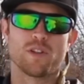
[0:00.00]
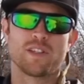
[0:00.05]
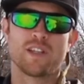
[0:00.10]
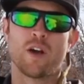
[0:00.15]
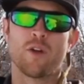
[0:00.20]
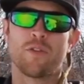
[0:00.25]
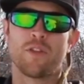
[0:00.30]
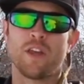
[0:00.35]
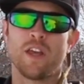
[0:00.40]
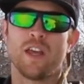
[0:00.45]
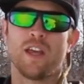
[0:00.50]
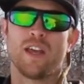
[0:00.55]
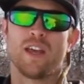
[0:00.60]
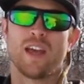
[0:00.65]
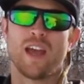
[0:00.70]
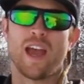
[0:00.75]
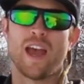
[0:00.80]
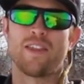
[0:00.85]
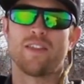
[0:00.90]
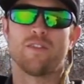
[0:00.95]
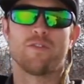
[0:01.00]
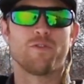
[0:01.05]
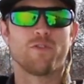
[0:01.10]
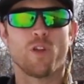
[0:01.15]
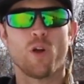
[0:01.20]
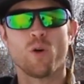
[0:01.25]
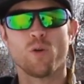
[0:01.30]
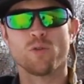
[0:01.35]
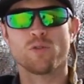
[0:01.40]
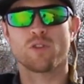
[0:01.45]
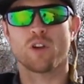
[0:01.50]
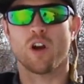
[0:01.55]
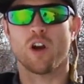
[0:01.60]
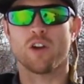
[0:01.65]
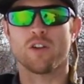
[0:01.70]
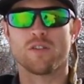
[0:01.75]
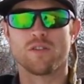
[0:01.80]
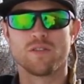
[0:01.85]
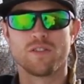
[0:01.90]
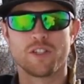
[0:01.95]
stealthy and the flows
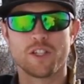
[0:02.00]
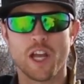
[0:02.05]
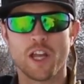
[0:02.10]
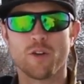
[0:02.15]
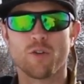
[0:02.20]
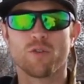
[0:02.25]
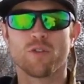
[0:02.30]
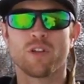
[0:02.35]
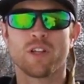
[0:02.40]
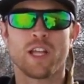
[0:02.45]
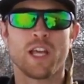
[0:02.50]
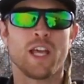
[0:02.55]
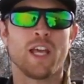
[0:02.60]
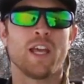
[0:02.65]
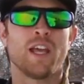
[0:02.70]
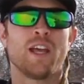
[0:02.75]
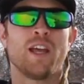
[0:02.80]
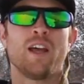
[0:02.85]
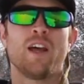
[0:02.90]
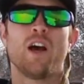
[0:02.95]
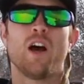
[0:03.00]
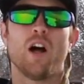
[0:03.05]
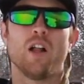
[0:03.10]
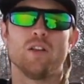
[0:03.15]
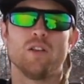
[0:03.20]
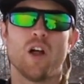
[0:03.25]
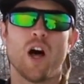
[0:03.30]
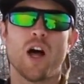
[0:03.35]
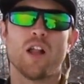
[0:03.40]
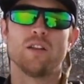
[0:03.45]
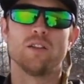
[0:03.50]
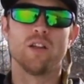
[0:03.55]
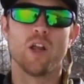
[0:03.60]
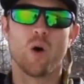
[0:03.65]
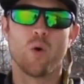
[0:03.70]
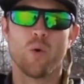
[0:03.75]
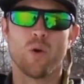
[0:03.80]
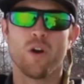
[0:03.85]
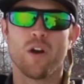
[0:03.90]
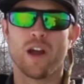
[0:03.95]
are generally a lot
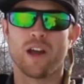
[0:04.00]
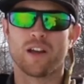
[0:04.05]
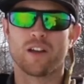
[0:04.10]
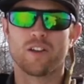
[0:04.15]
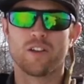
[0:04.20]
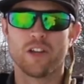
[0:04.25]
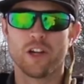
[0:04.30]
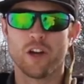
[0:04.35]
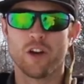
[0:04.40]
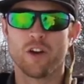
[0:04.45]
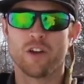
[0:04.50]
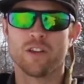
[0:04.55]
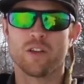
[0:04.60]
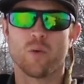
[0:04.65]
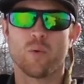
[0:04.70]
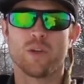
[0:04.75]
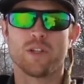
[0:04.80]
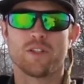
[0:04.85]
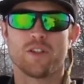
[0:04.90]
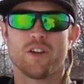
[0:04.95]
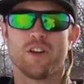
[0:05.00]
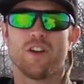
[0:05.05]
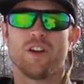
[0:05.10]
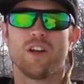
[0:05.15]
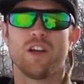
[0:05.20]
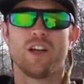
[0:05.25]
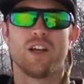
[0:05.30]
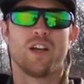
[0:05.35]
lower and clearer in the winter.